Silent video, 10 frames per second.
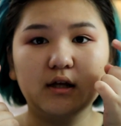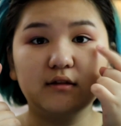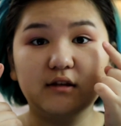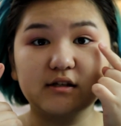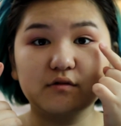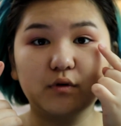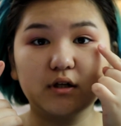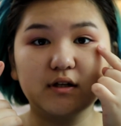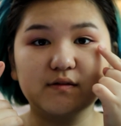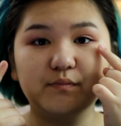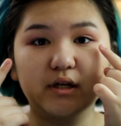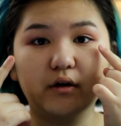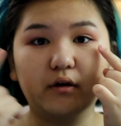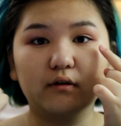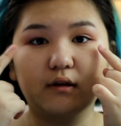this one is
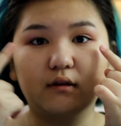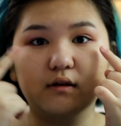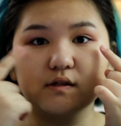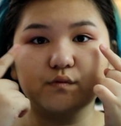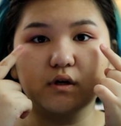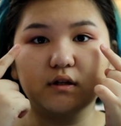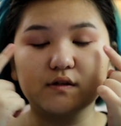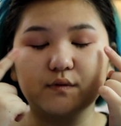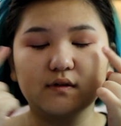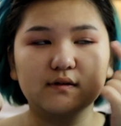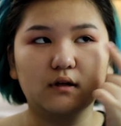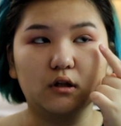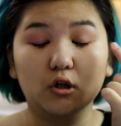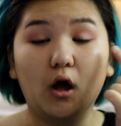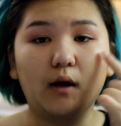bigger than this one. This one's a
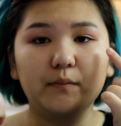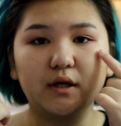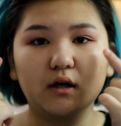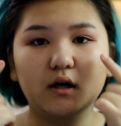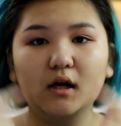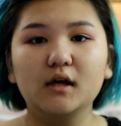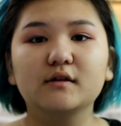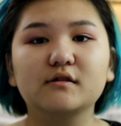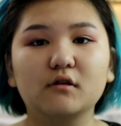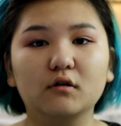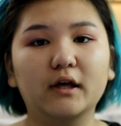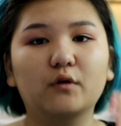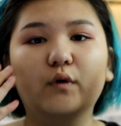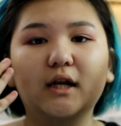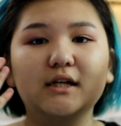lot bigger. So, like,
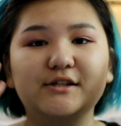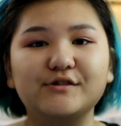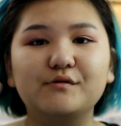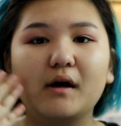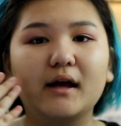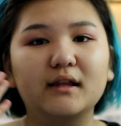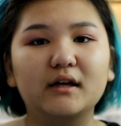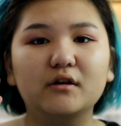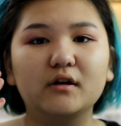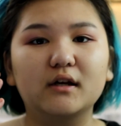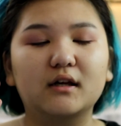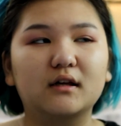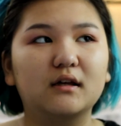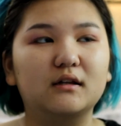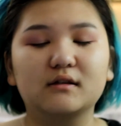when I do eyeliner,
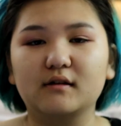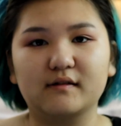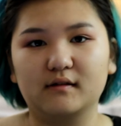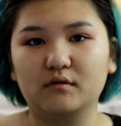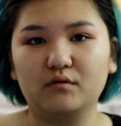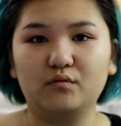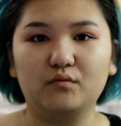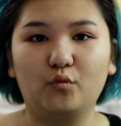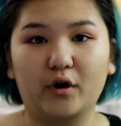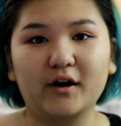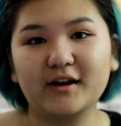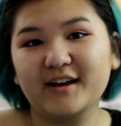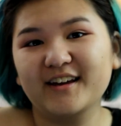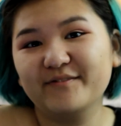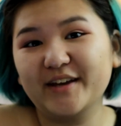it doesn't work,
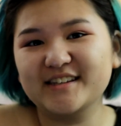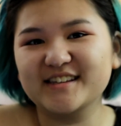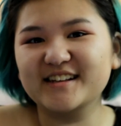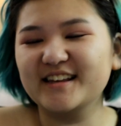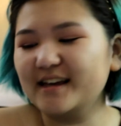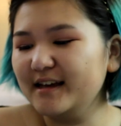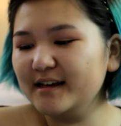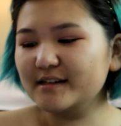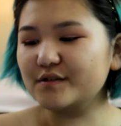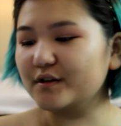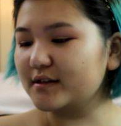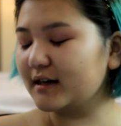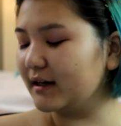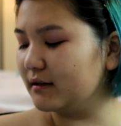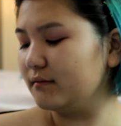basically, so I just
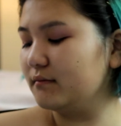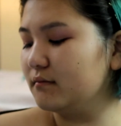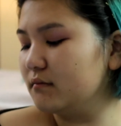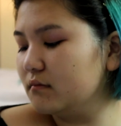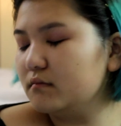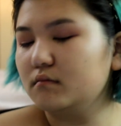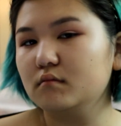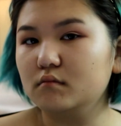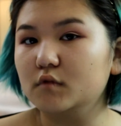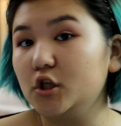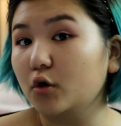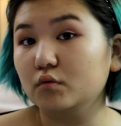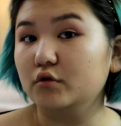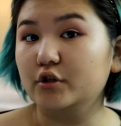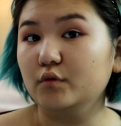kind of
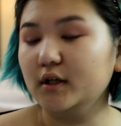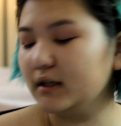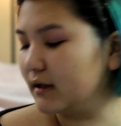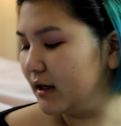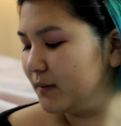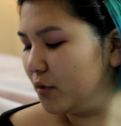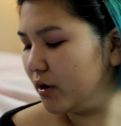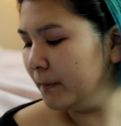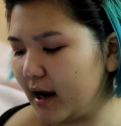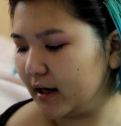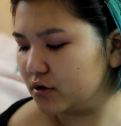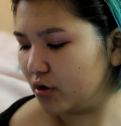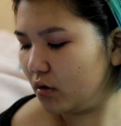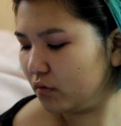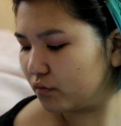don't do it anymore. I
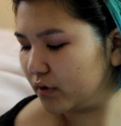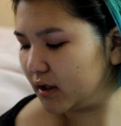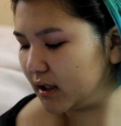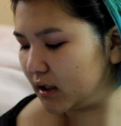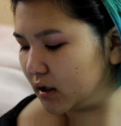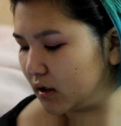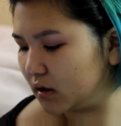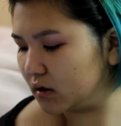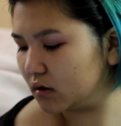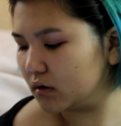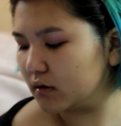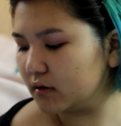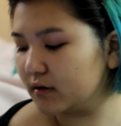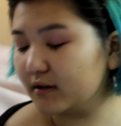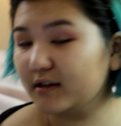don't really
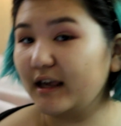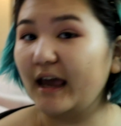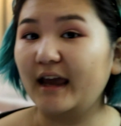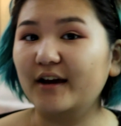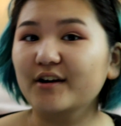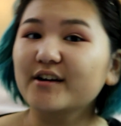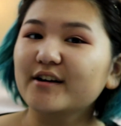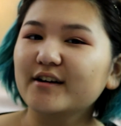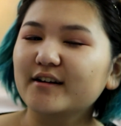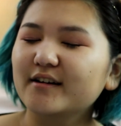care